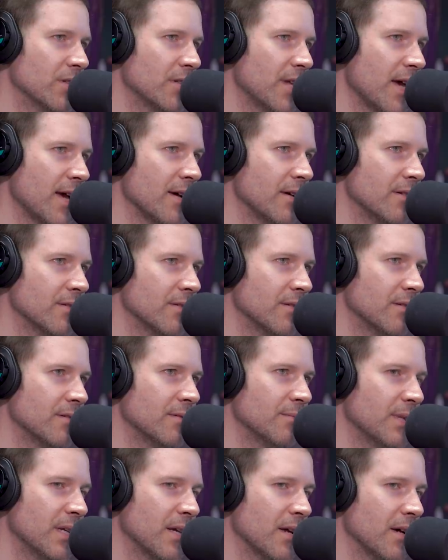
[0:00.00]
it down
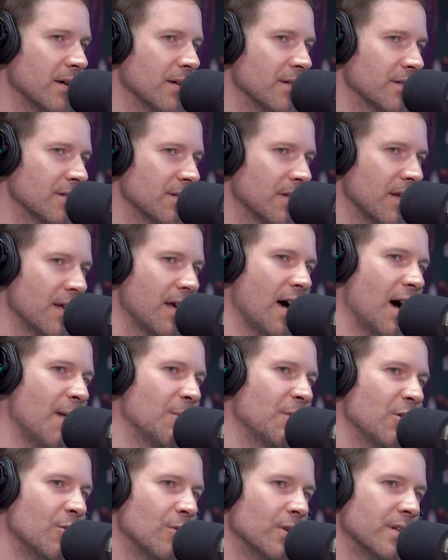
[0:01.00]
because
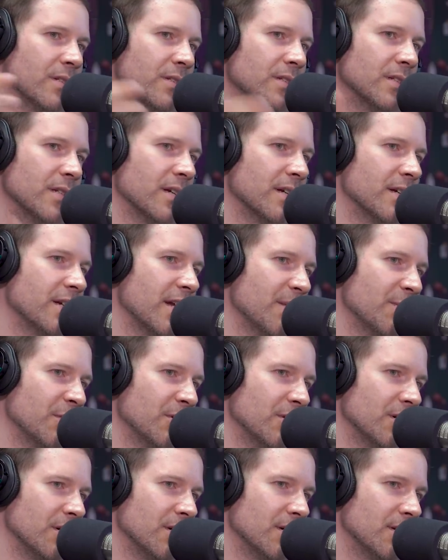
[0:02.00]
I'm going into their
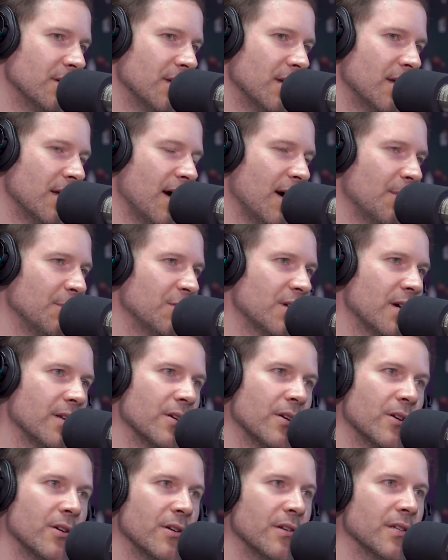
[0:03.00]
neighborhood. I'm trying
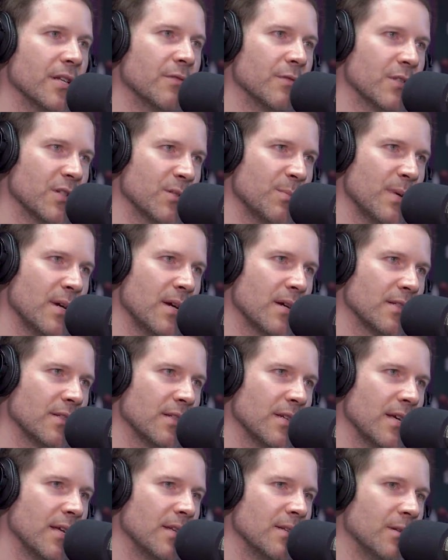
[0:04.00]
to earn their
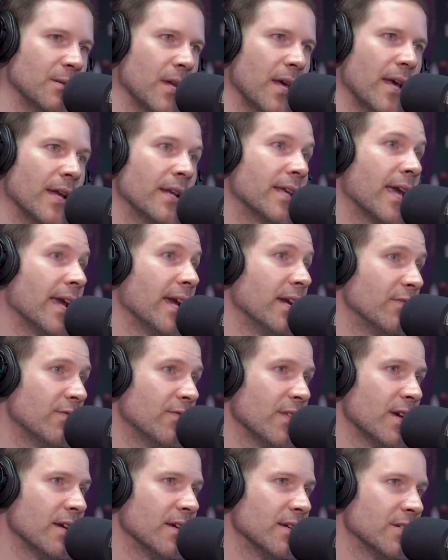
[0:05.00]
respect and, mm -hmm. and mm-hmm. gain
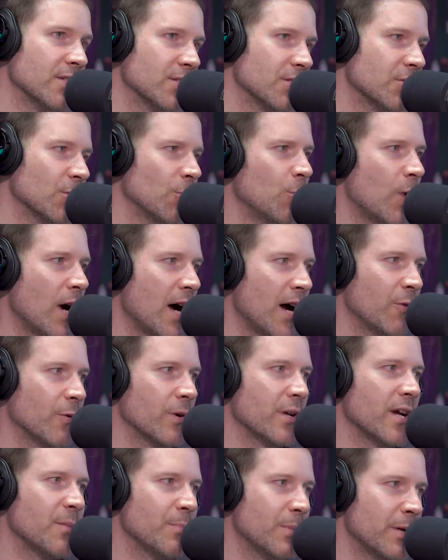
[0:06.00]
fans. So why
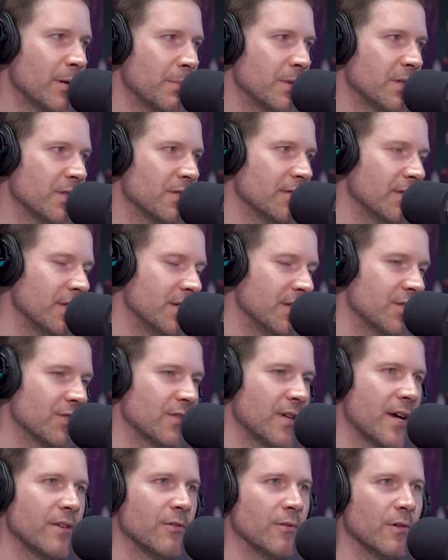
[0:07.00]
would I purposefully
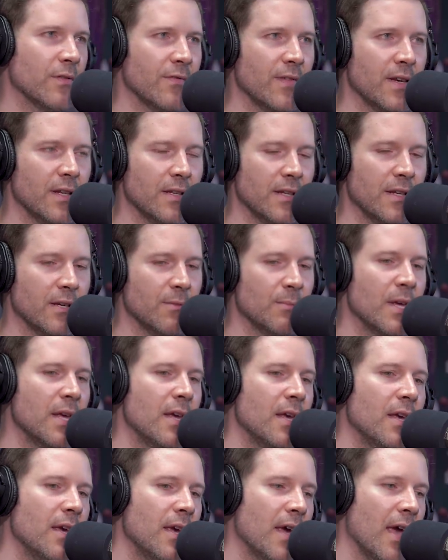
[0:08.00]
try to offend mm -hmm. them?
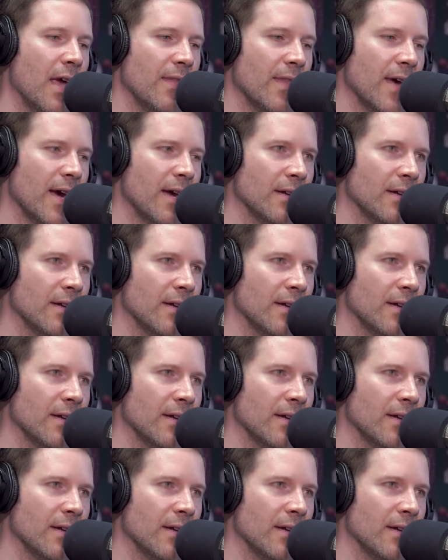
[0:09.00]
Mm-hmm. And, and that,